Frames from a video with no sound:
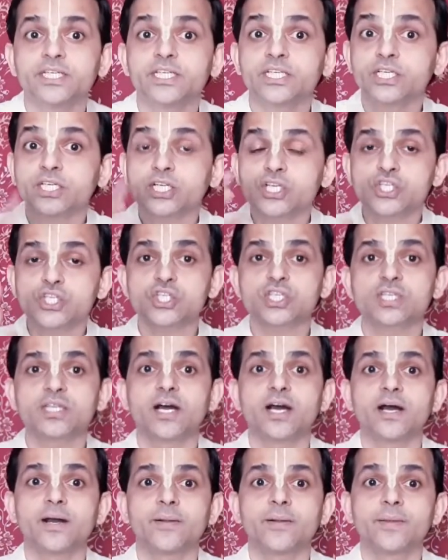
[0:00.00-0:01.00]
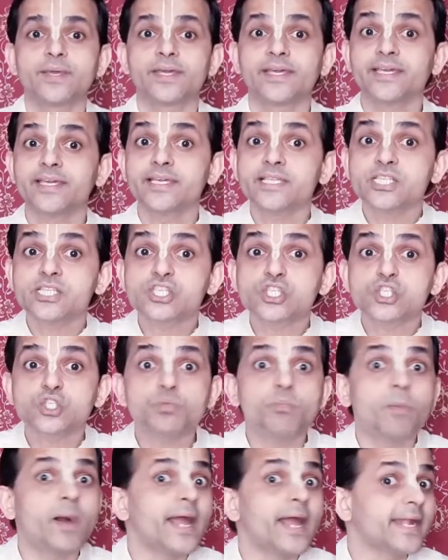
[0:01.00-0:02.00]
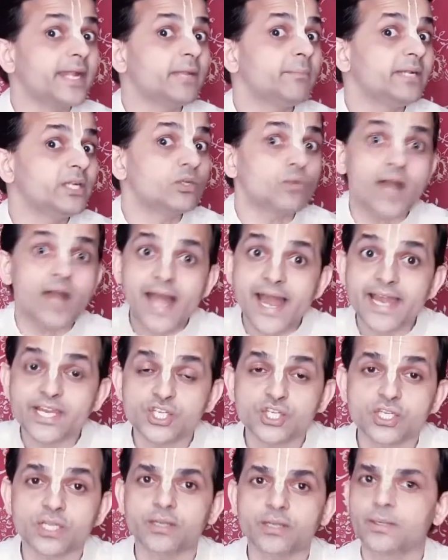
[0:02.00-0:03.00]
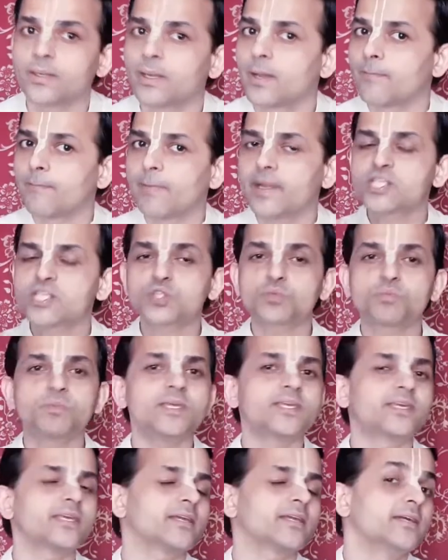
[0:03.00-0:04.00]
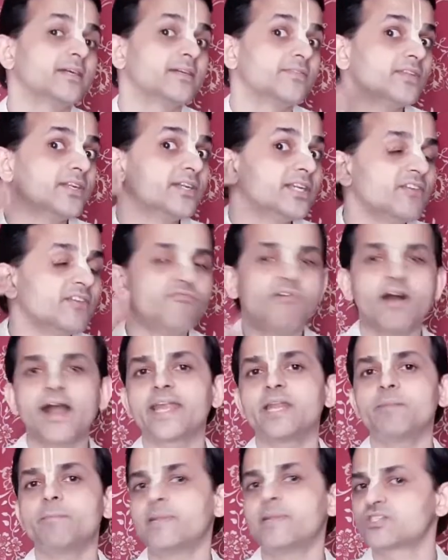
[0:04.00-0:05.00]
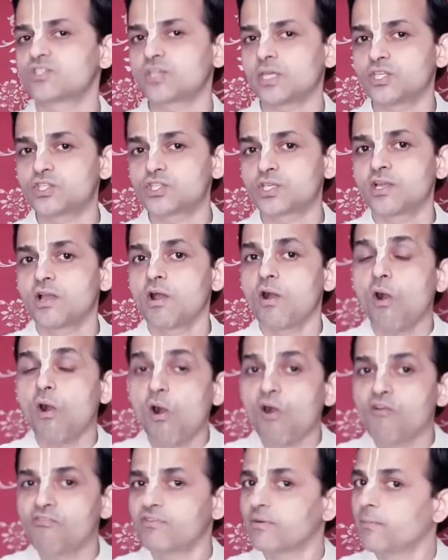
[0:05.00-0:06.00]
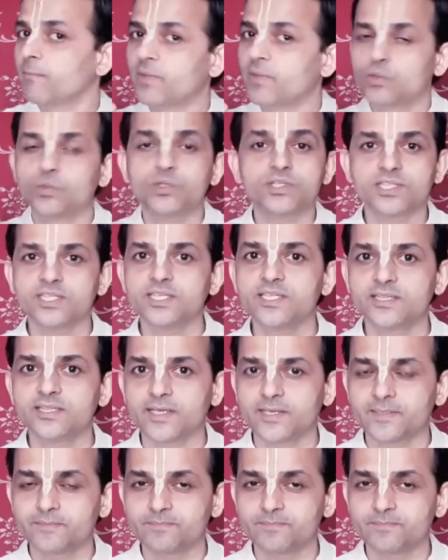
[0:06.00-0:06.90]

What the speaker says: Krishna inspired him into action by speaking the divine message of Bhagavad Gita.